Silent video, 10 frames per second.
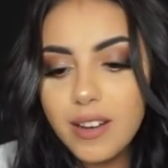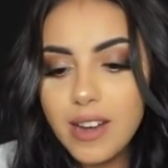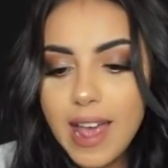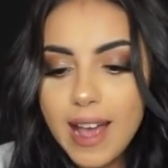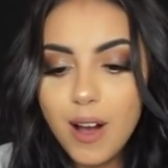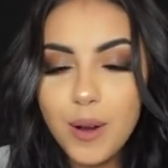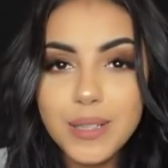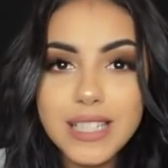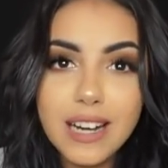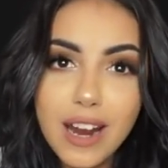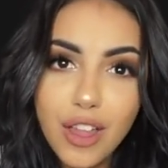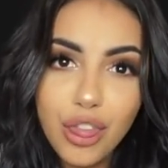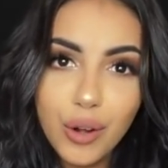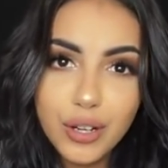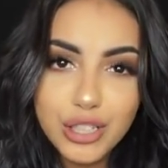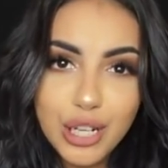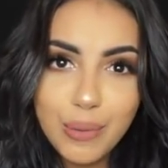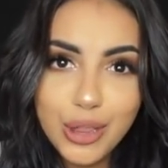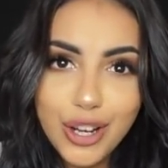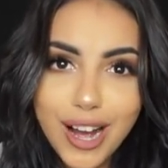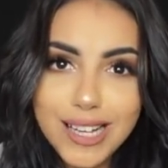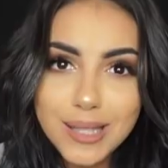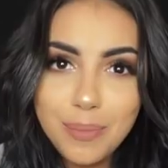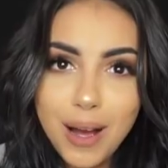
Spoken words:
Now today I thought I'd share with you guys